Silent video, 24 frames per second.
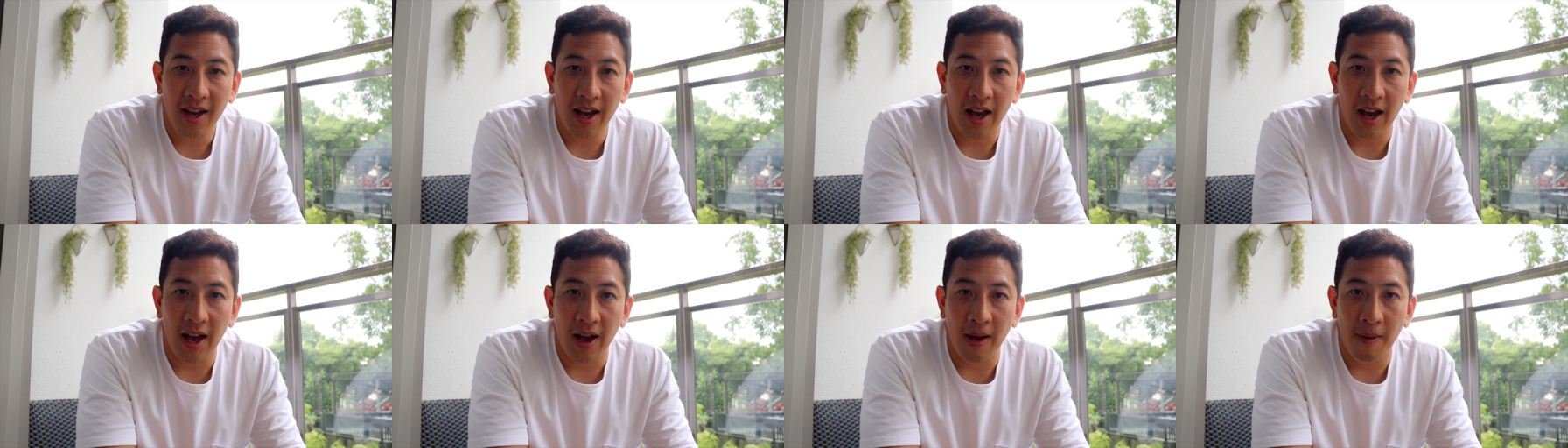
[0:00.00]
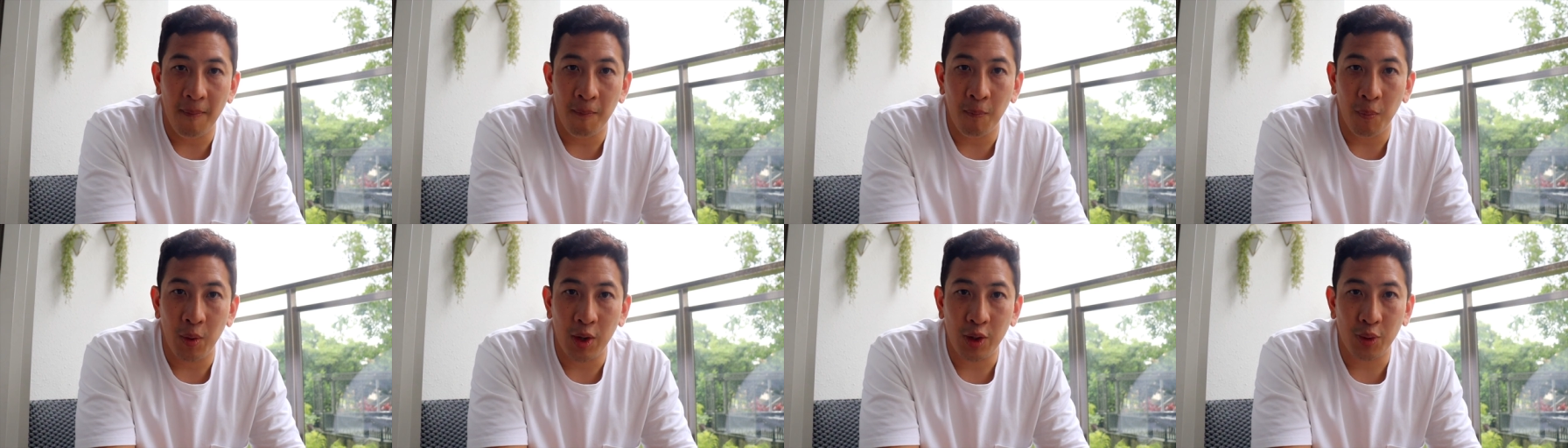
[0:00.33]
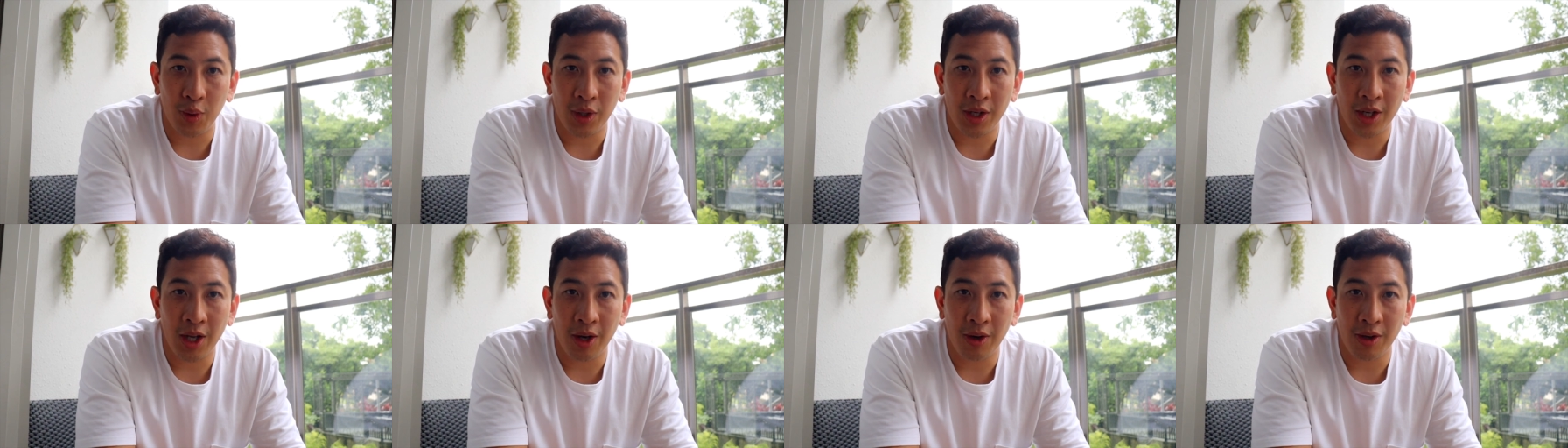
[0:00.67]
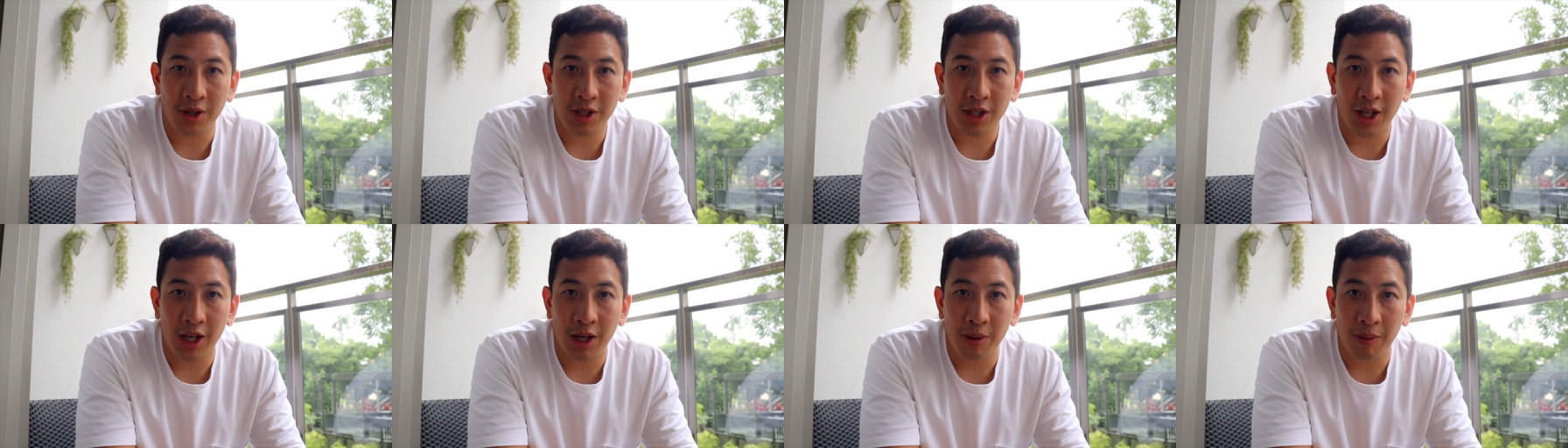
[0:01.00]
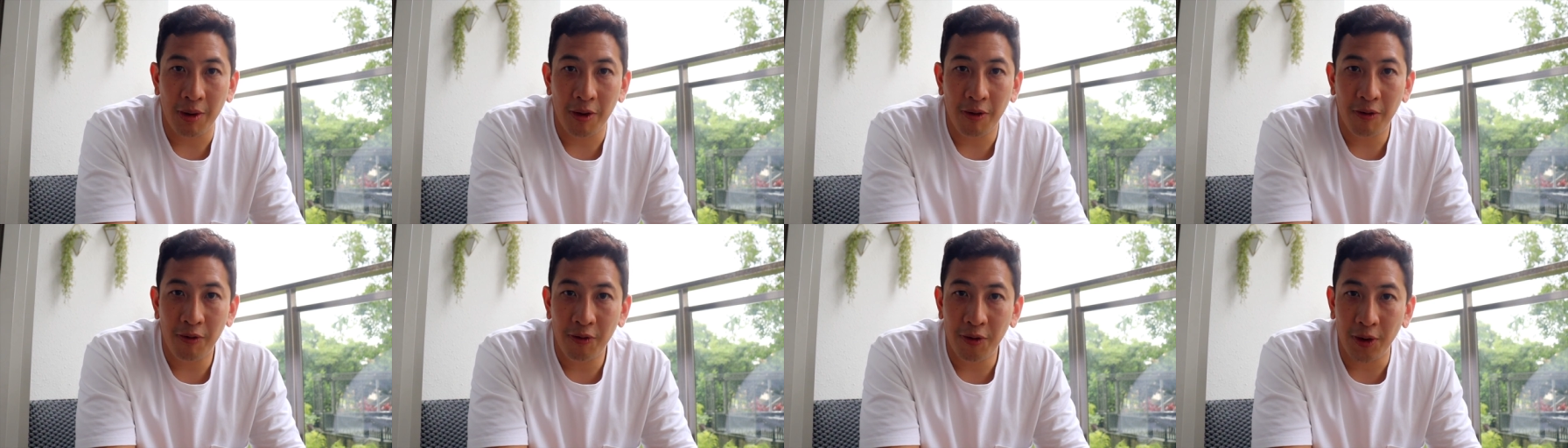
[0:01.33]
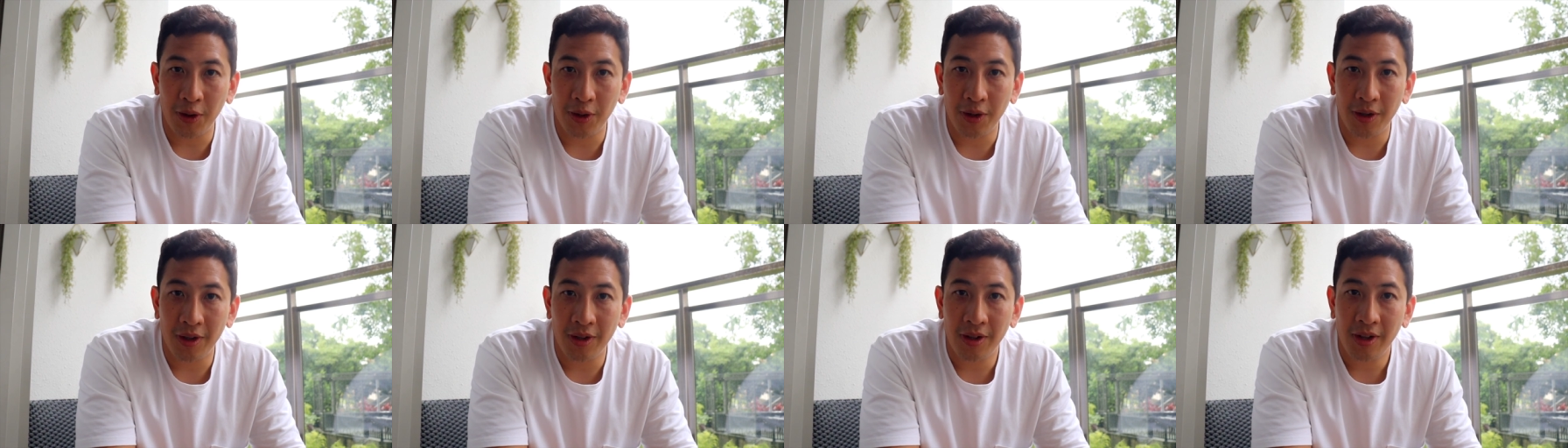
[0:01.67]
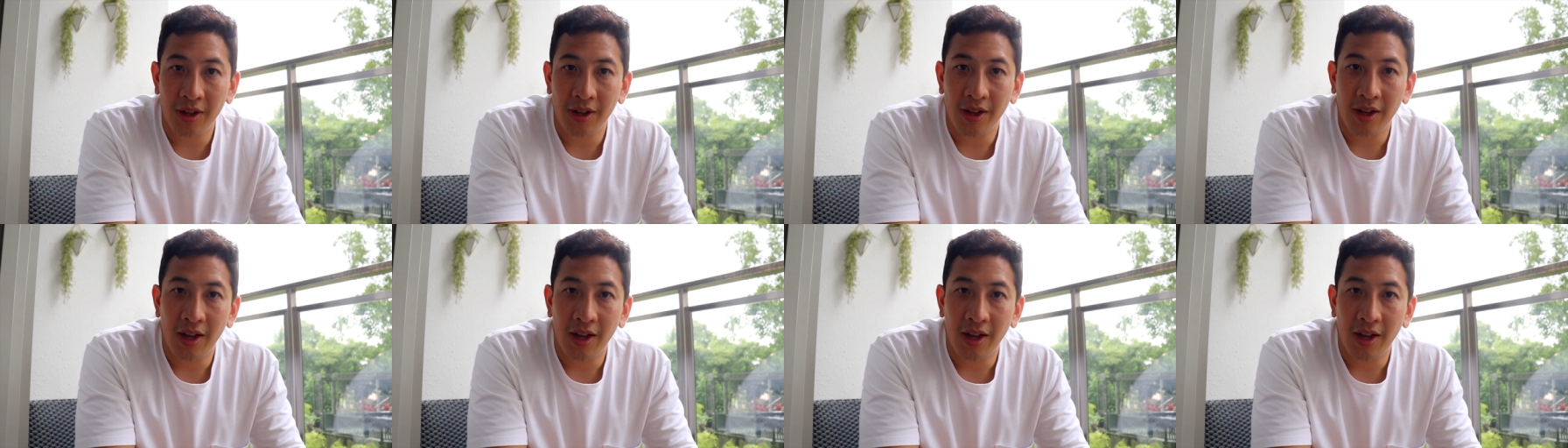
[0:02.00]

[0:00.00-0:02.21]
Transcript: um, which we know is going to be full,